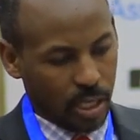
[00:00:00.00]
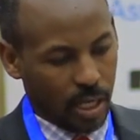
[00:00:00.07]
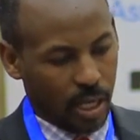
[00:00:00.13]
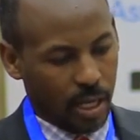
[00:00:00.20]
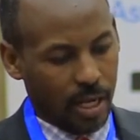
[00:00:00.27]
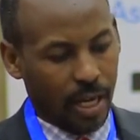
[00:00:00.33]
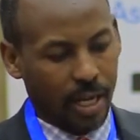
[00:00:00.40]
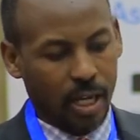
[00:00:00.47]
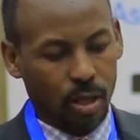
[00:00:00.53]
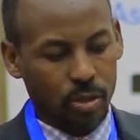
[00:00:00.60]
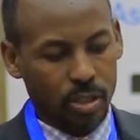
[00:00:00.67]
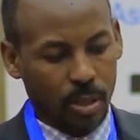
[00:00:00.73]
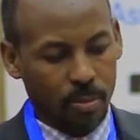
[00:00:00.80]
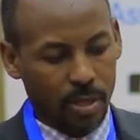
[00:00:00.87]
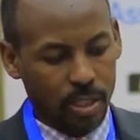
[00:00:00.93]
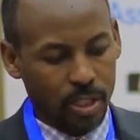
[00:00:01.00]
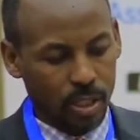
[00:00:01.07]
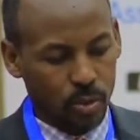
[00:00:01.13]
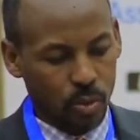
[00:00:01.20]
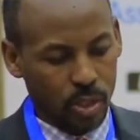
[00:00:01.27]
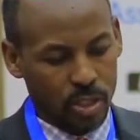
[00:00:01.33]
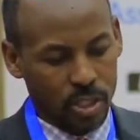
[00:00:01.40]
and accountability
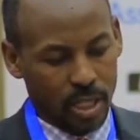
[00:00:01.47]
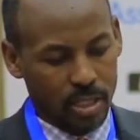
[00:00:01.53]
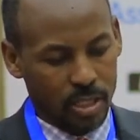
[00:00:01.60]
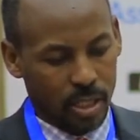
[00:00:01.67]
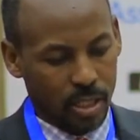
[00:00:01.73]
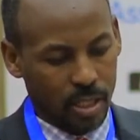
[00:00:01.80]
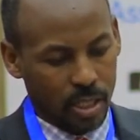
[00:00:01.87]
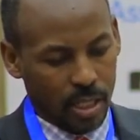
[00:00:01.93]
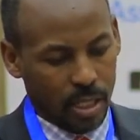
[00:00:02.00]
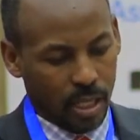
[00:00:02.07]
to each other